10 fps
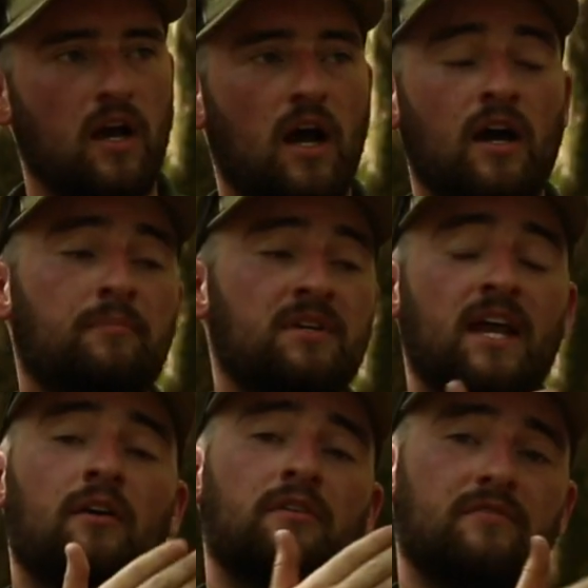I opted
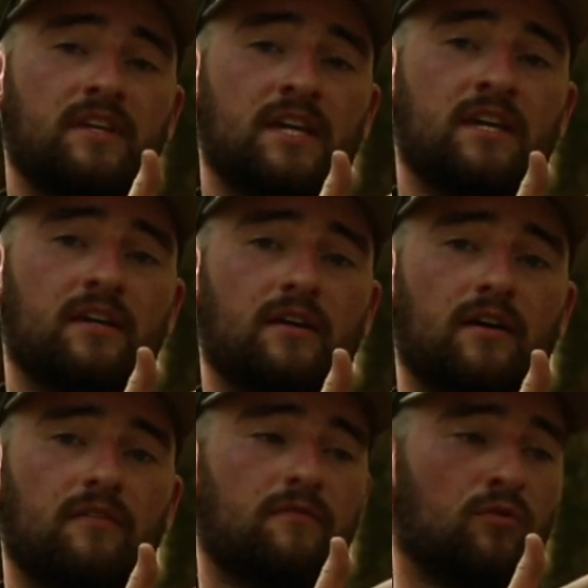out of the
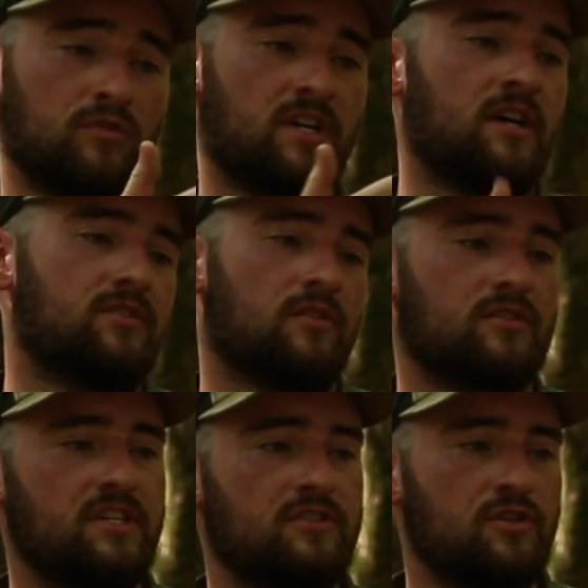full-sized
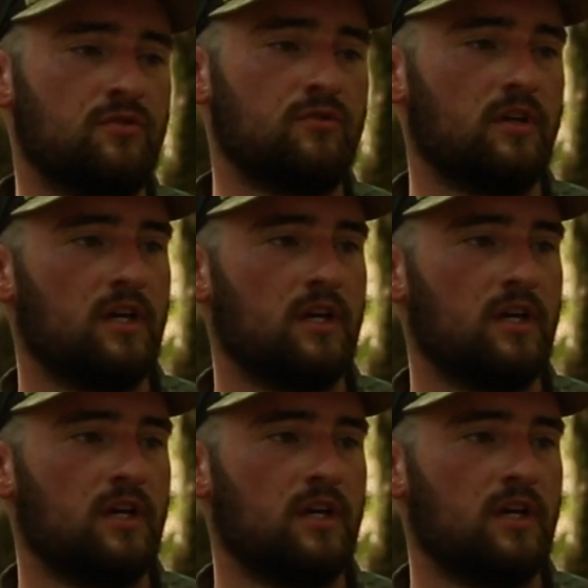RC2,